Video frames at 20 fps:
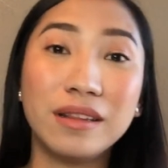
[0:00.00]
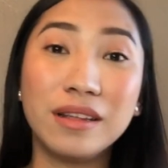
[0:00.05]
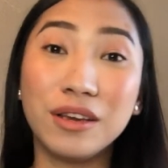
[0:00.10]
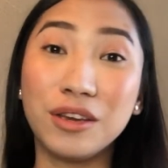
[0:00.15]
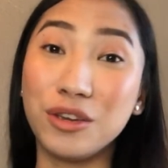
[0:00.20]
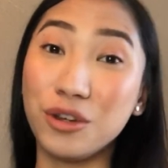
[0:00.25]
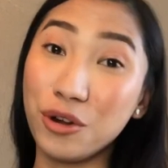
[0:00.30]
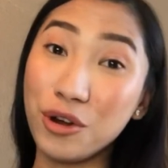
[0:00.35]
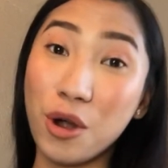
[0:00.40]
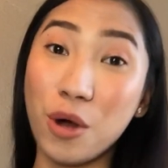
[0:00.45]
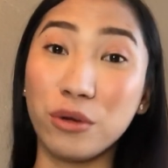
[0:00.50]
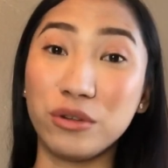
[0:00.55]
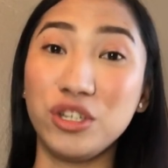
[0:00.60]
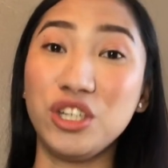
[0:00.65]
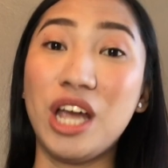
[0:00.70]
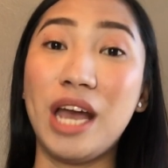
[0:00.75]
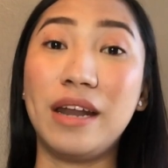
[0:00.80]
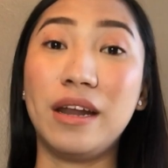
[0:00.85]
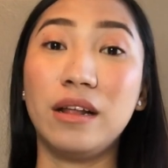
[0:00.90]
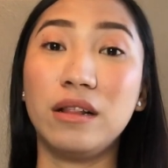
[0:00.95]
your own
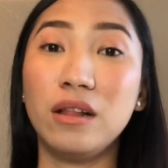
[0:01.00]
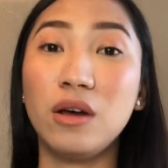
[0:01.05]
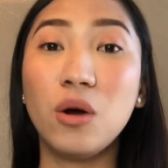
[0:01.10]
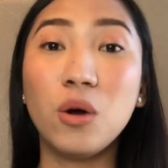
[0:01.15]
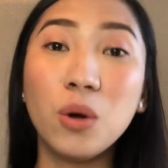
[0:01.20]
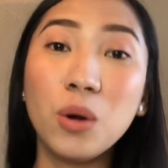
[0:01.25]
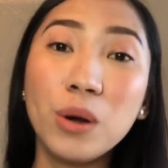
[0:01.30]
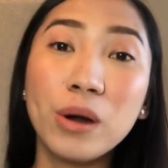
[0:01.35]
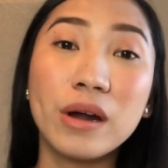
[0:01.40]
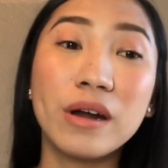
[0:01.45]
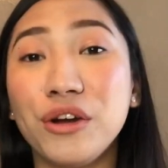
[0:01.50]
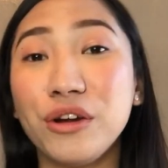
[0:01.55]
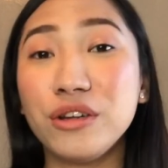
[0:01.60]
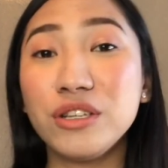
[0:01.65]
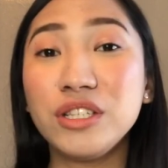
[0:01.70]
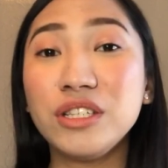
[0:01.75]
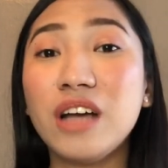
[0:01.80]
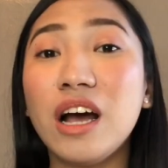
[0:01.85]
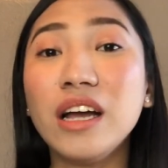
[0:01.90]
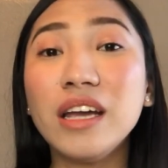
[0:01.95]
channel, or you're
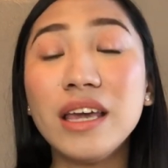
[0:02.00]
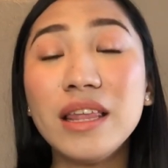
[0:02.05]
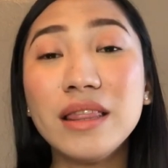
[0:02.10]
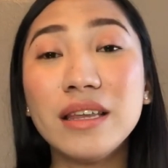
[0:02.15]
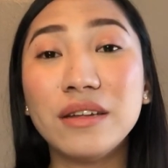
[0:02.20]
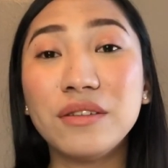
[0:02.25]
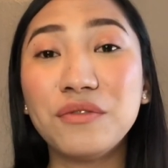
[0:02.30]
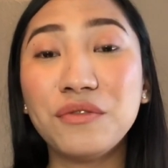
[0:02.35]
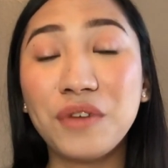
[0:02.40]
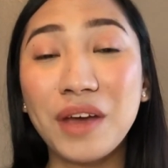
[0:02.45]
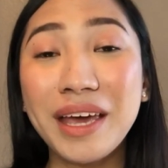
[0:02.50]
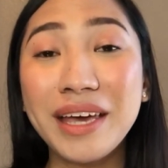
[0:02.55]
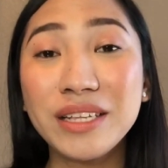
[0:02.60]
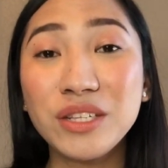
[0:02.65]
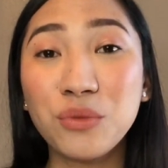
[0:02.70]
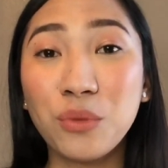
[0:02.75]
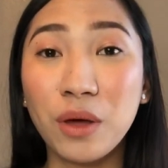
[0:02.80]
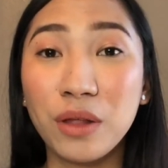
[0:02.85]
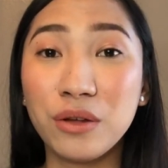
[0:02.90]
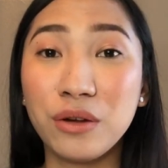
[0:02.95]
stuck in that
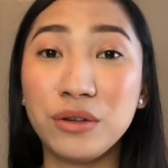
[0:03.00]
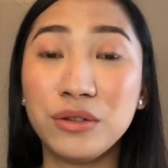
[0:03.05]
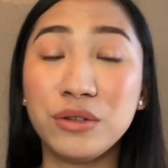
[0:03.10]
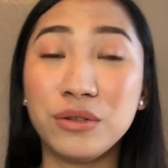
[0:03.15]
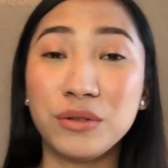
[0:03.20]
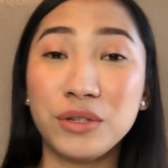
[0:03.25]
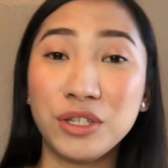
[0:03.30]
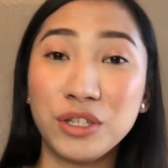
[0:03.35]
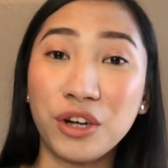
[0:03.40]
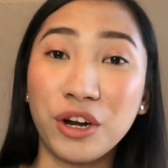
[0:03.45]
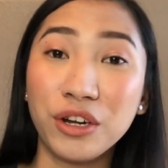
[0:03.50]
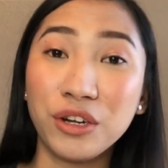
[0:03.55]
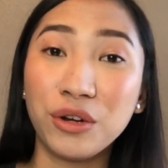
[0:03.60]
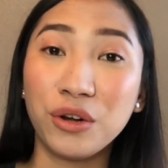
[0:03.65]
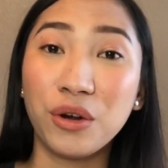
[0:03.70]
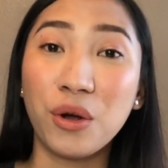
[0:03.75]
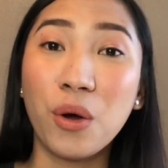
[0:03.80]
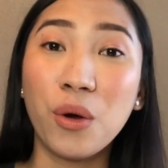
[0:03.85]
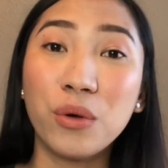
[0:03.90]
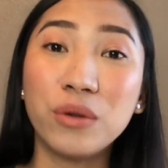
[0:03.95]
phase whether to start
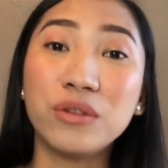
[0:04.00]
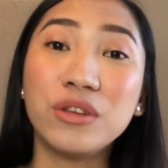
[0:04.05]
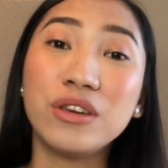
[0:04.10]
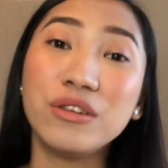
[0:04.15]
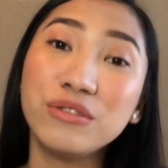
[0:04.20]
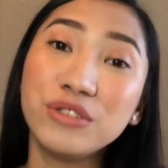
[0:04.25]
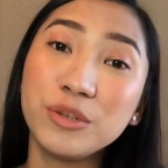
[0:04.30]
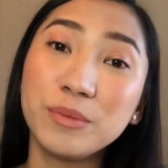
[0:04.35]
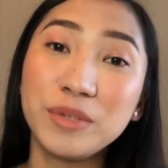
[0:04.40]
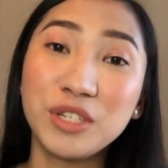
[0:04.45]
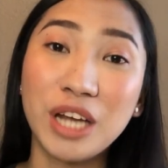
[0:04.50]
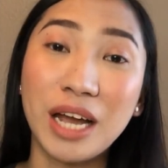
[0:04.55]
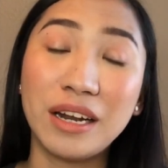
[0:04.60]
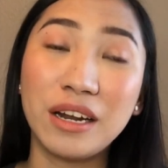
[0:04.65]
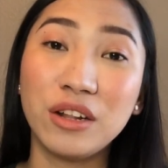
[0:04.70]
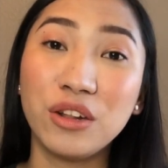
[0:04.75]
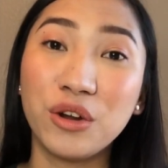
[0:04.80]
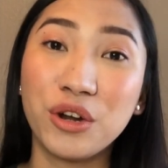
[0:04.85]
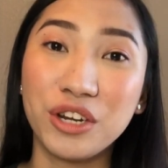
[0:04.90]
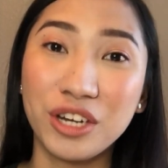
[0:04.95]
your own YouTube
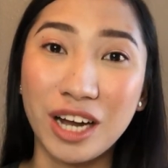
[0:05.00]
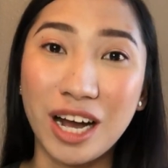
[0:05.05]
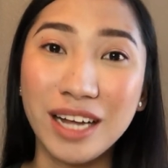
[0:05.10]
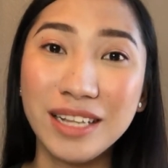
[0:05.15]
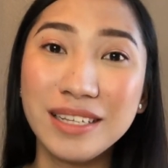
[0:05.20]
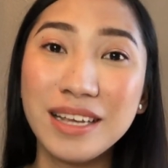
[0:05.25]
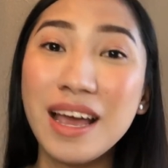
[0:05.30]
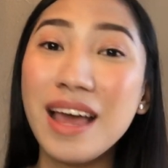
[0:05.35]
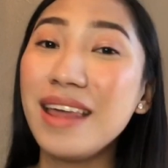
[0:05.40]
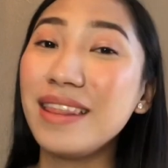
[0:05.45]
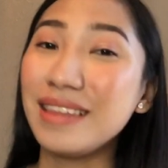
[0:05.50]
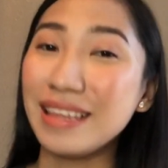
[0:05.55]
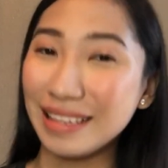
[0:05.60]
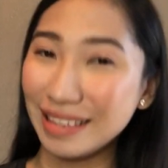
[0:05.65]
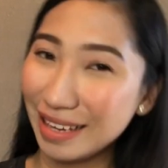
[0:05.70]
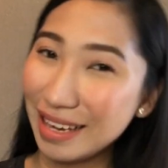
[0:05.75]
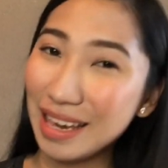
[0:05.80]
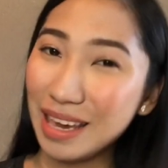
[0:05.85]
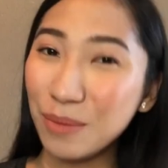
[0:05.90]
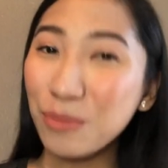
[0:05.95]
channel or not, then
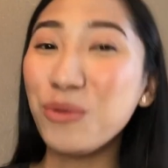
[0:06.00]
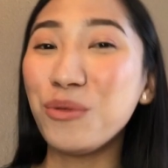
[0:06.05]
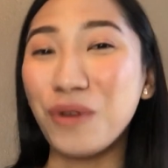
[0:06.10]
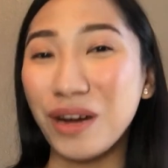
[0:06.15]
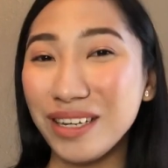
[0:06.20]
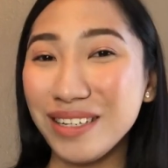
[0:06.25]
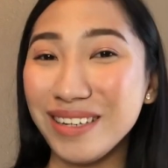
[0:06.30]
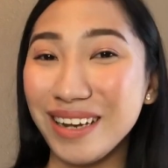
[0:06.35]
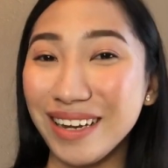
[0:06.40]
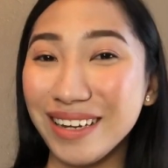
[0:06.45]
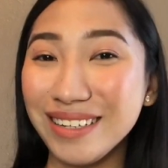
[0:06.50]
keep watching.